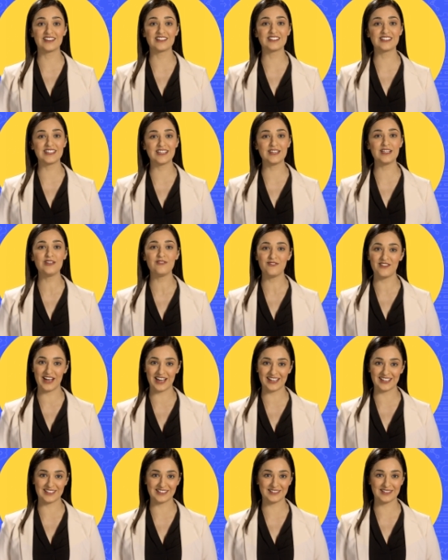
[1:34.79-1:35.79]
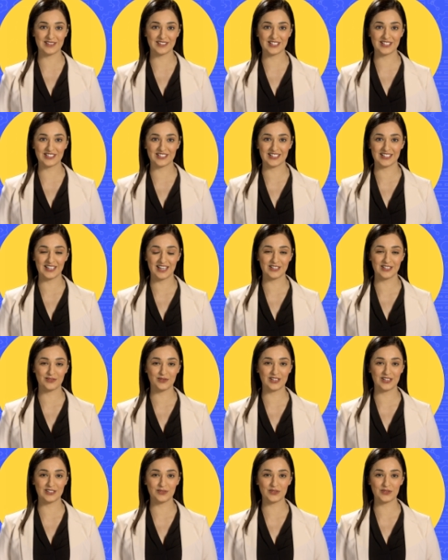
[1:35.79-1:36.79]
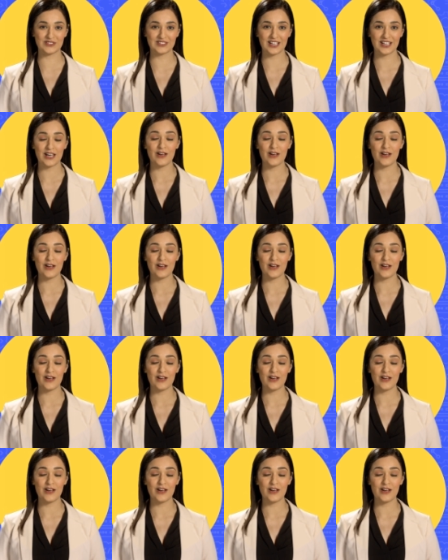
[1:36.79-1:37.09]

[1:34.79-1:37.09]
solidifying its position as one of the most